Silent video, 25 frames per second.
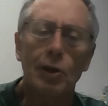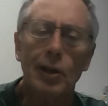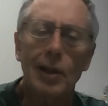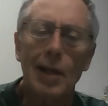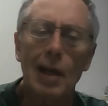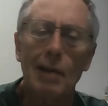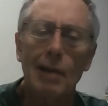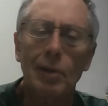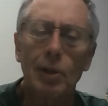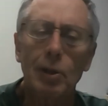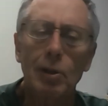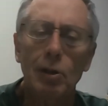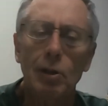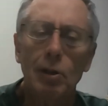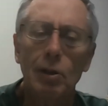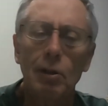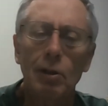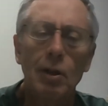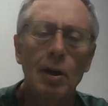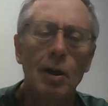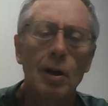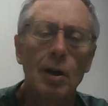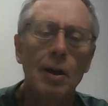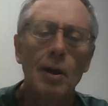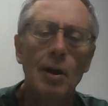
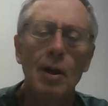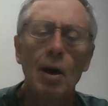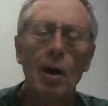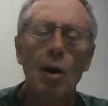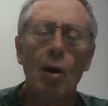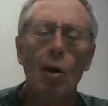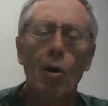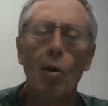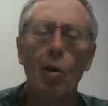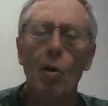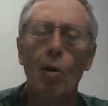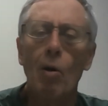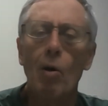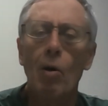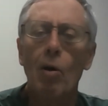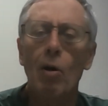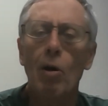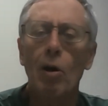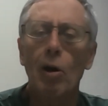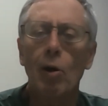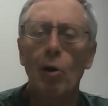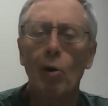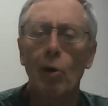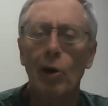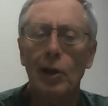chemical
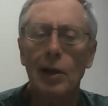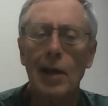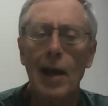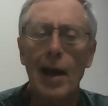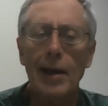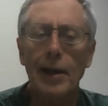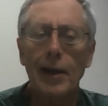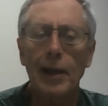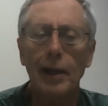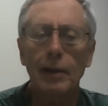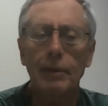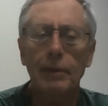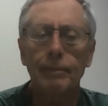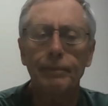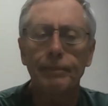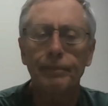or organic.